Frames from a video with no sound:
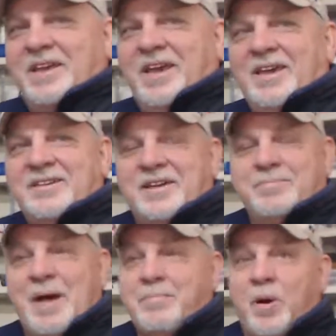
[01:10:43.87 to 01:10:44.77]
And
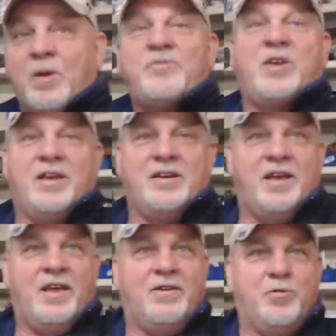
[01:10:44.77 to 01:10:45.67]
my birthday
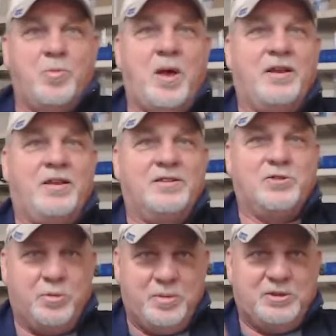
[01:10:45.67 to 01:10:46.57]
now, everybody, is
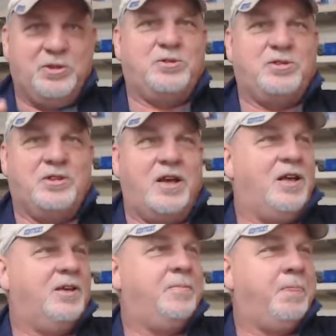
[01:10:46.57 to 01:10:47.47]
going to be Tuesday night.